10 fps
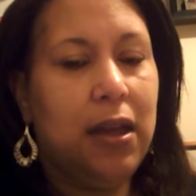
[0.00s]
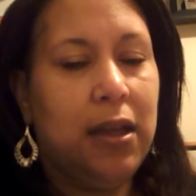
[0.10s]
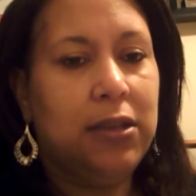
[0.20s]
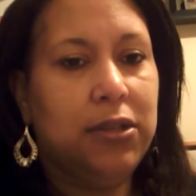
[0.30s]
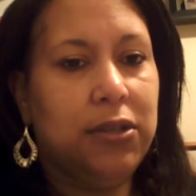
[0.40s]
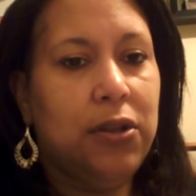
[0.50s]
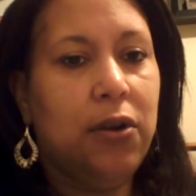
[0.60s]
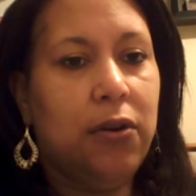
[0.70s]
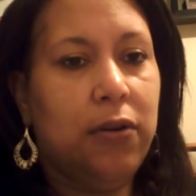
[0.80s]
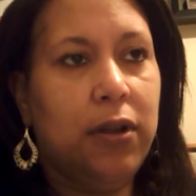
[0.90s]
I just
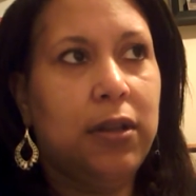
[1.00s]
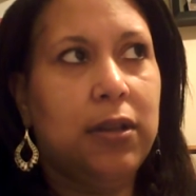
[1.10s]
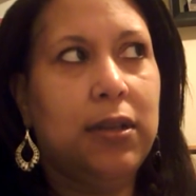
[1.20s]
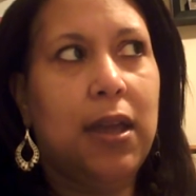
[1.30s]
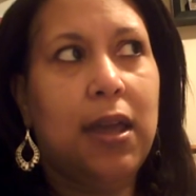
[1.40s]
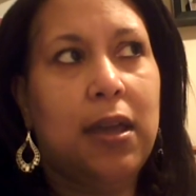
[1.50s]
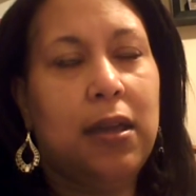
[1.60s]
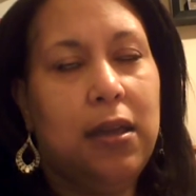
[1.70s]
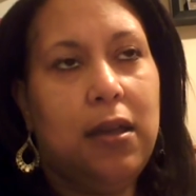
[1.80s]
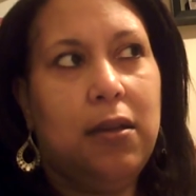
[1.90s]
know in the
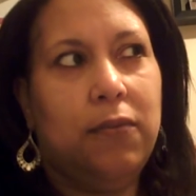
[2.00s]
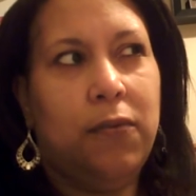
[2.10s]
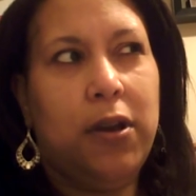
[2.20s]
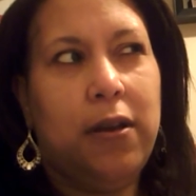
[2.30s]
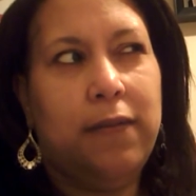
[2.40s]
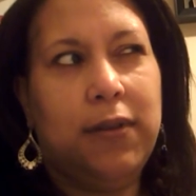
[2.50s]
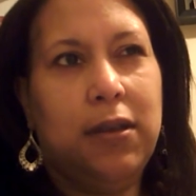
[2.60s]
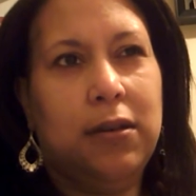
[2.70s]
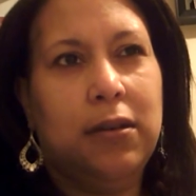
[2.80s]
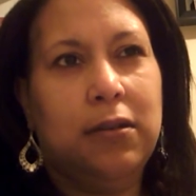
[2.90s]
day what I've
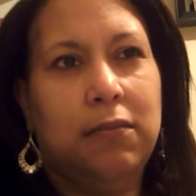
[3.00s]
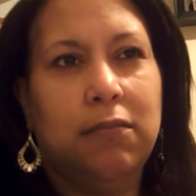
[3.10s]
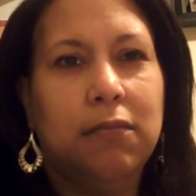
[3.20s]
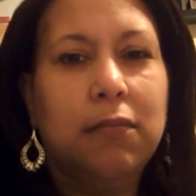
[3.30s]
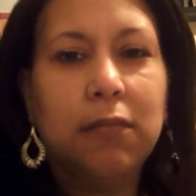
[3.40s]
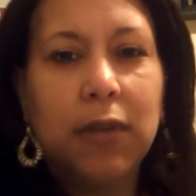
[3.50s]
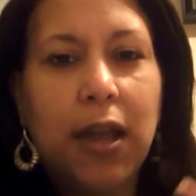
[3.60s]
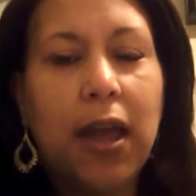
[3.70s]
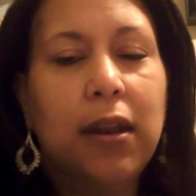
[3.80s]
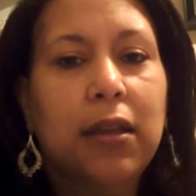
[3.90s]
eaten
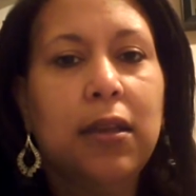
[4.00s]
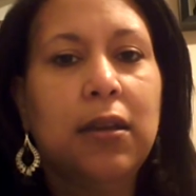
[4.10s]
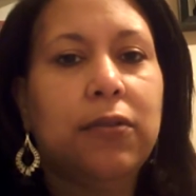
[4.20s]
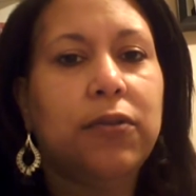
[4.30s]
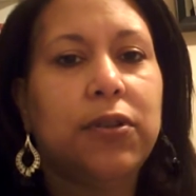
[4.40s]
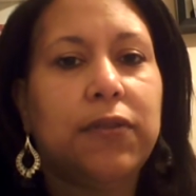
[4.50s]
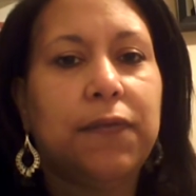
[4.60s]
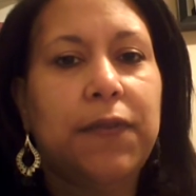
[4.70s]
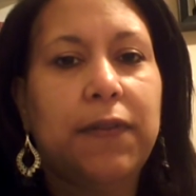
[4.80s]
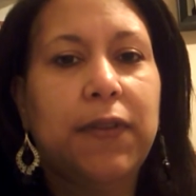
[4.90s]
kind of equals
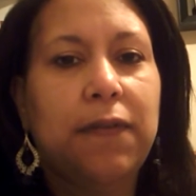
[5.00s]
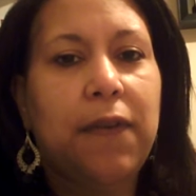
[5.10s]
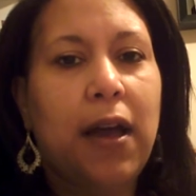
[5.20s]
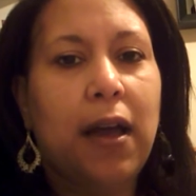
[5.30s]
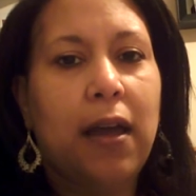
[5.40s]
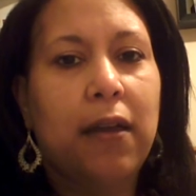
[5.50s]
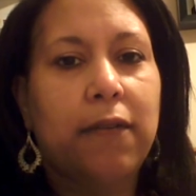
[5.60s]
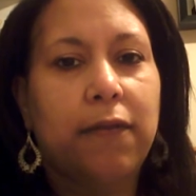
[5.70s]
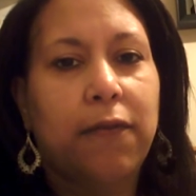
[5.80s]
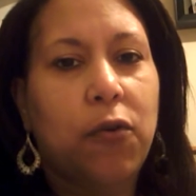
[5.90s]
55,
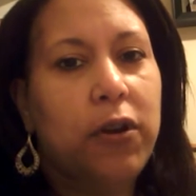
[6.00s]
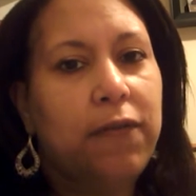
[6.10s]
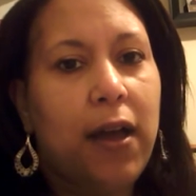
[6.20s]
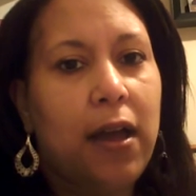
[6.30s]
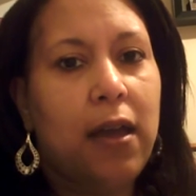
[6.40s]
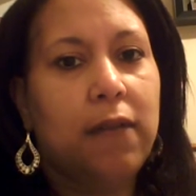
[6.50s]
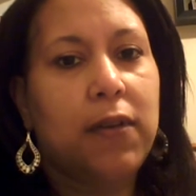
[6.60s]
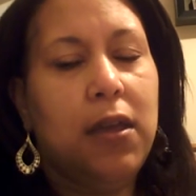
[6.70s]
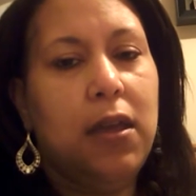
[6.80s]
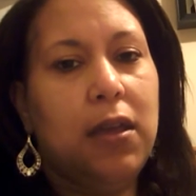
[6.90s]
45.
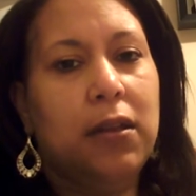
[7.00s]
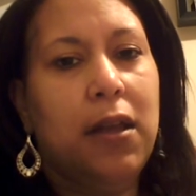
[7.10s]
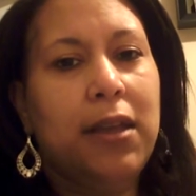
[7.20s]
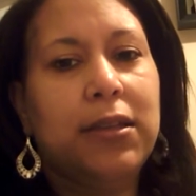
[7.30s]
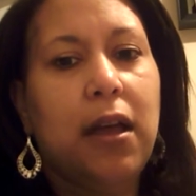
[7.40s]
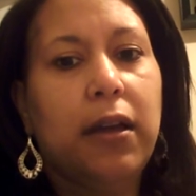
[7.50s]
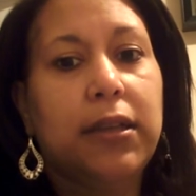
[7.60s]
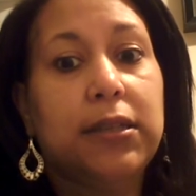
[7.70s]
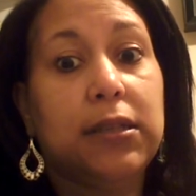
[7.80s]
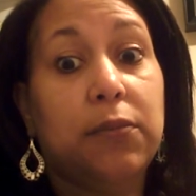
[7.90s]
As long
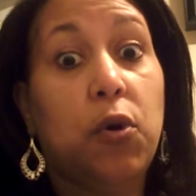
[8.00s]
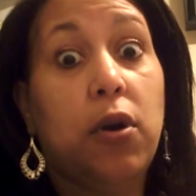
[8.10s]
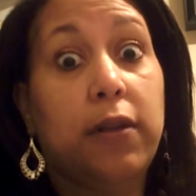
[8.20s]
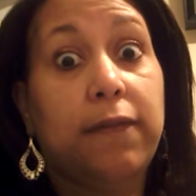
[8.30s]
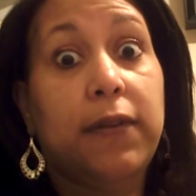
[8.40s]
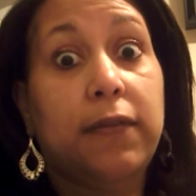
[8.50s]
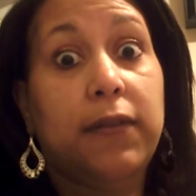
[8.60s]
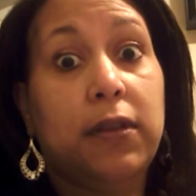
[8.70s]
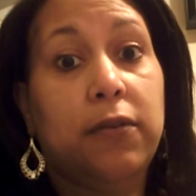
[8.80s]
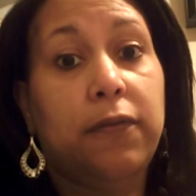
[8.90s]
as it's more than
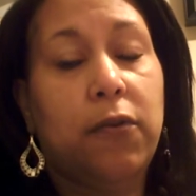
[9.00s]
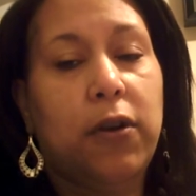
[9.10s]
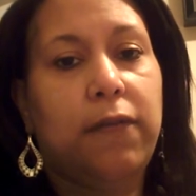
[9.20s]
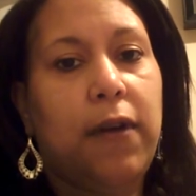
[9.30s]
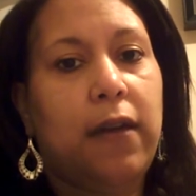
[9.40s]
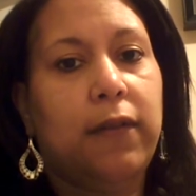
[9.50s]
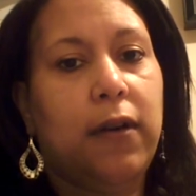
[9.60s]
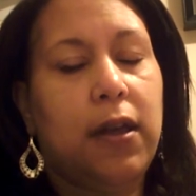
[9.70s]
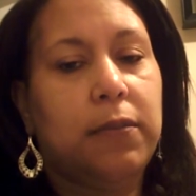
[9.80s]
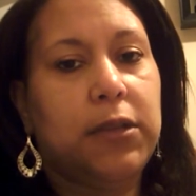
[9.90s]
50 or 45
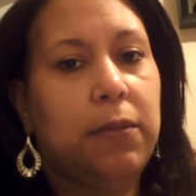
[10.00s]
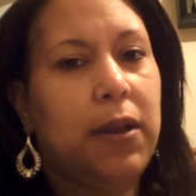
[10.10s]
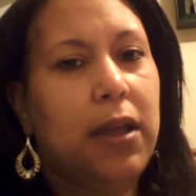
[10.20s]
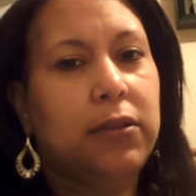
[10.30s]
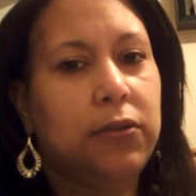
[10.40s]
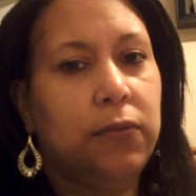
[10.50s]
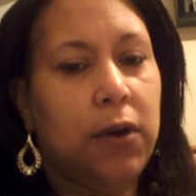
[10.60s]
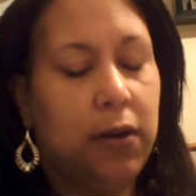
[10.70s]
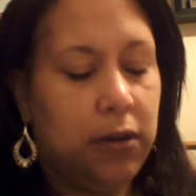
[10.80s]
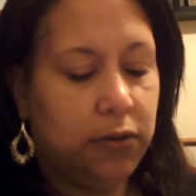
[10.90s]
grams, I'm not too
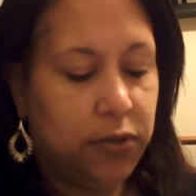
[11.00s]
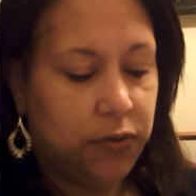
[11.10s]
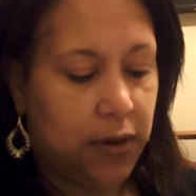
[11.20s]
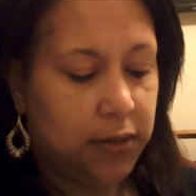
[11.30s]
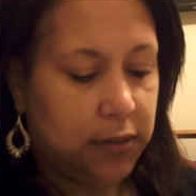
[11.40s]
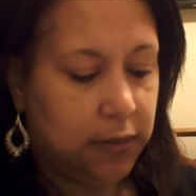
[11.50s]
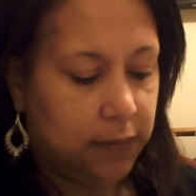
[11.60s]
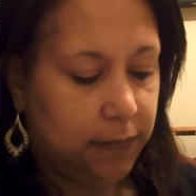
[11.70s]
worried or stressed.